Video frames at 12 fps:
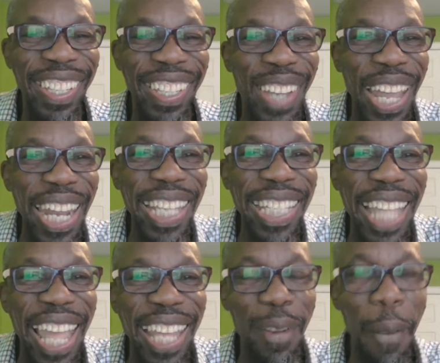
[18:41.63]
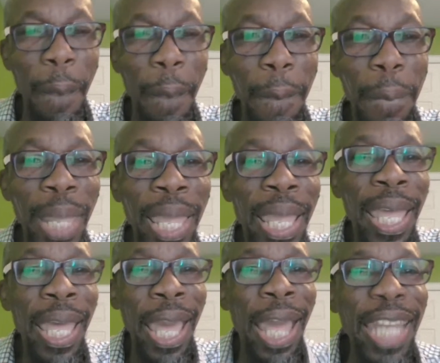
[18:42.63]
You understand?
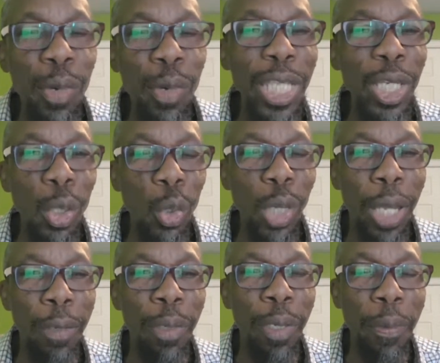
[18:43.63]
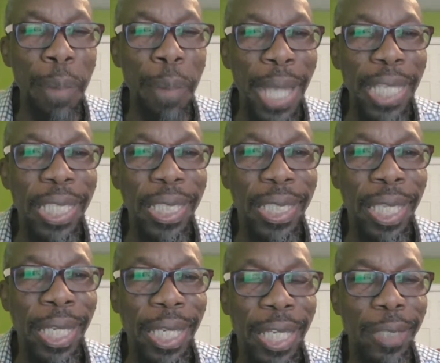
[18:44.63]
And then when you look at the politics
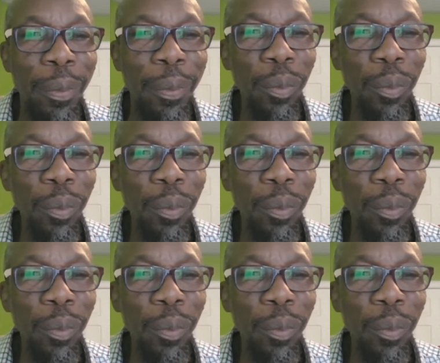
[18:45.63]
again,